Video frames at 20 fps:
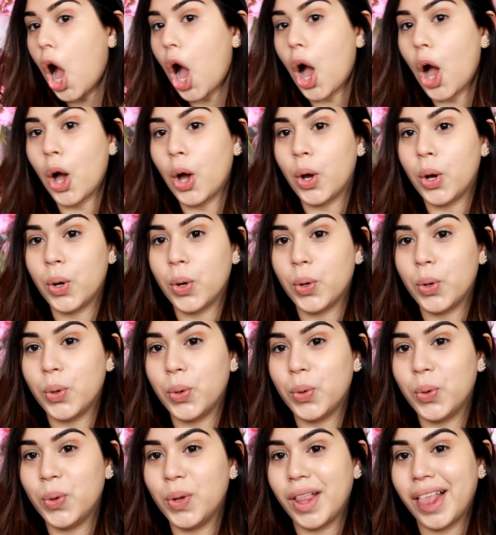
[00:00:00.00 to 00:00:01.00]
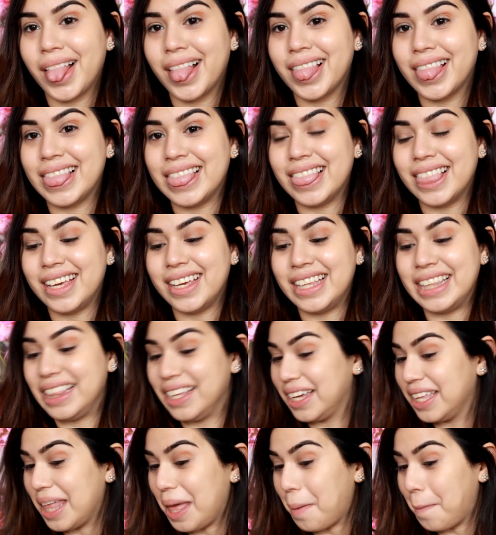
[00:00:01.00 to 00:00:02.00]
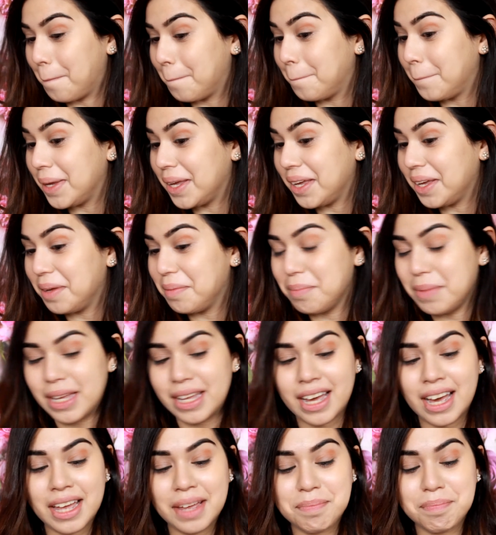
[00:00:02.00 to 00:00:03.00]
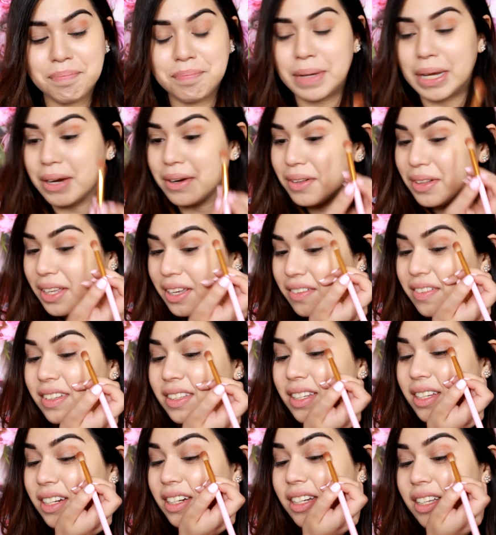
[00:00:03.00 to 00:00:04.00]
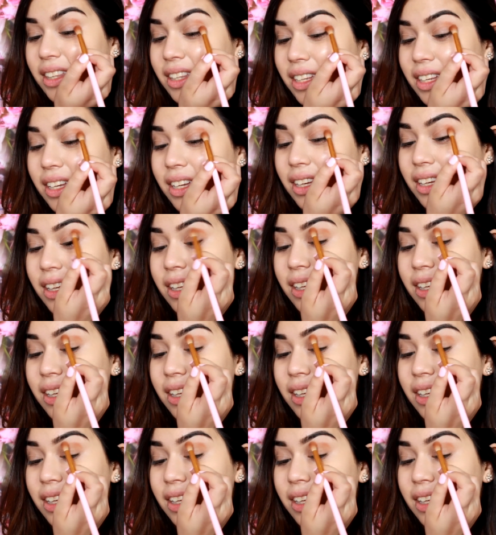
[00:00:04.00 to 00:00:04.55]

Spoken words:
Holy, look at that pigment. I barely even did anything.